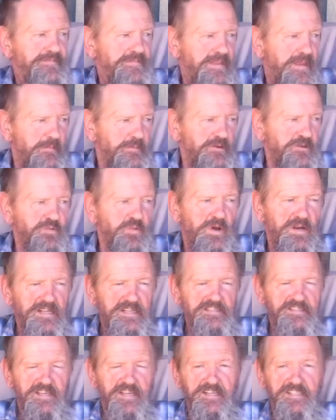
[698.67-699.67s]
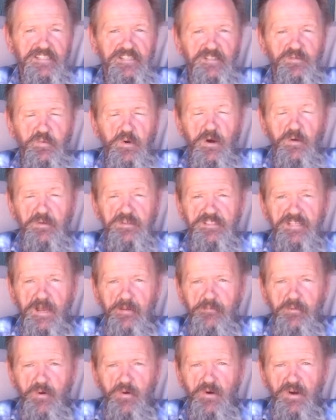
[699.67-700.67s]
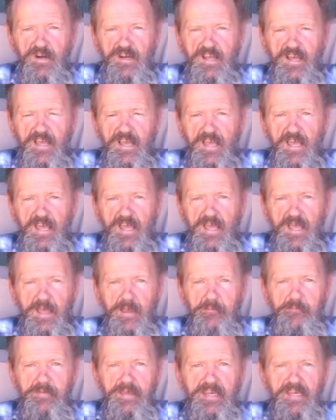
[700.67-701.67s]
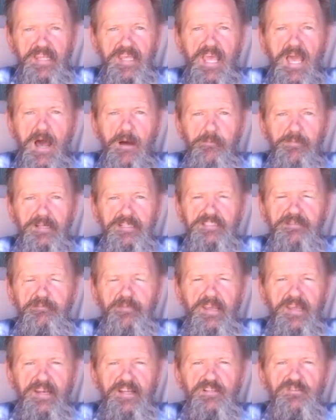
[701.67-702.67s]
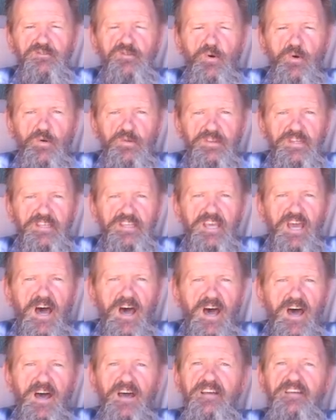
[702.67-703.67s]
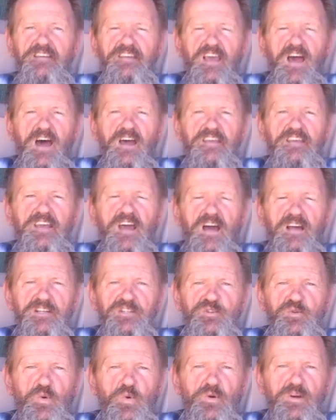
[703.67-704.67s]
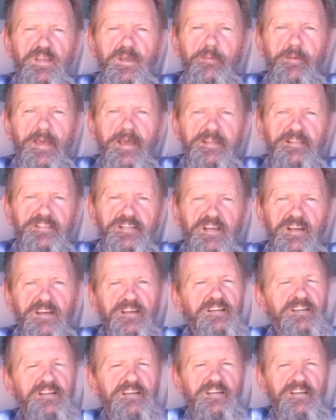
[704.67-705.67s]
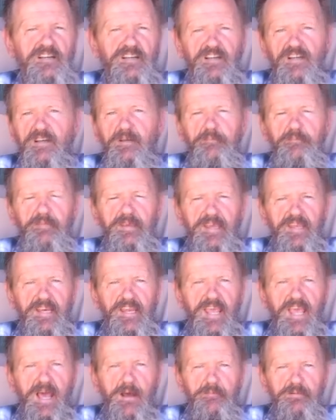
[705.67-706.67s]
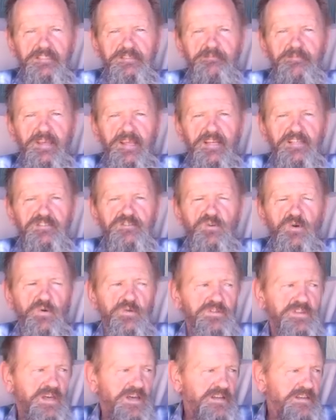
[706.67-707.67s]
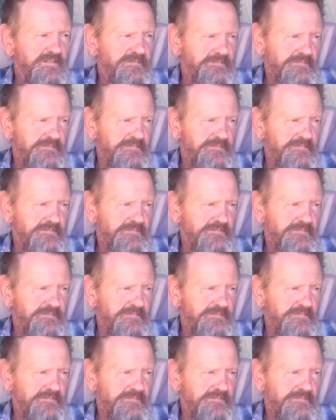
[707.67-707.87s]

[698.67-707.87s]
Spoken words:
Number 26 is, where was I born? Minneapolis, Minnesota, yeah, sure, you betcha. Minneapolis, Minnesota.